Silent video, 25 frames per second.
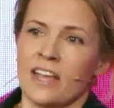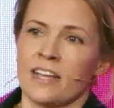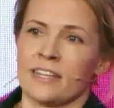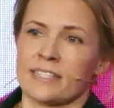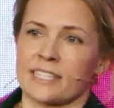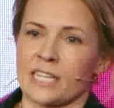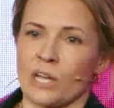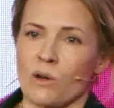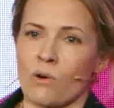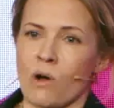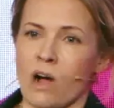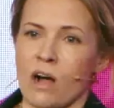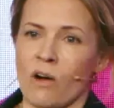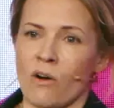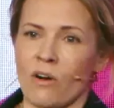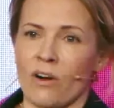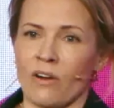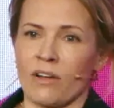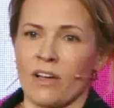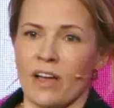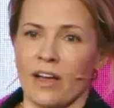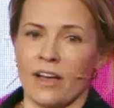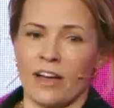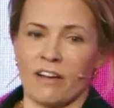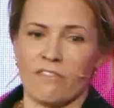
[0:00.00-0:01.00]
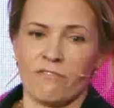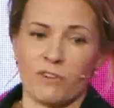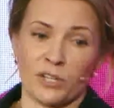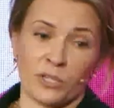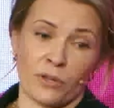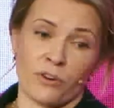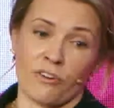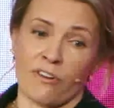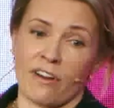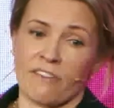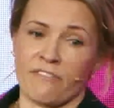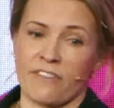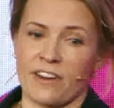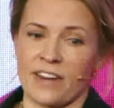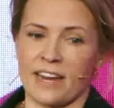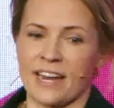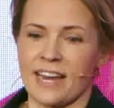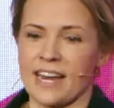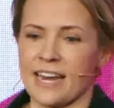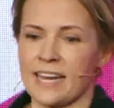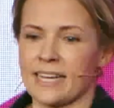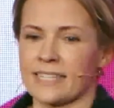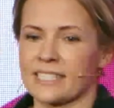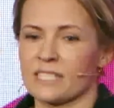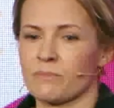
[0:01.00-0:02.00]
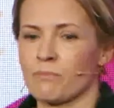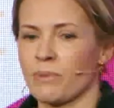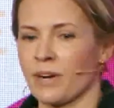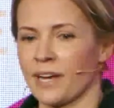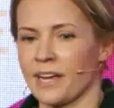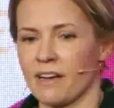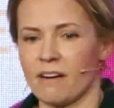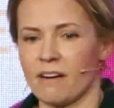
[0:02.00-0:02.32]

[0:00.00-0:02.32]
So our photography is by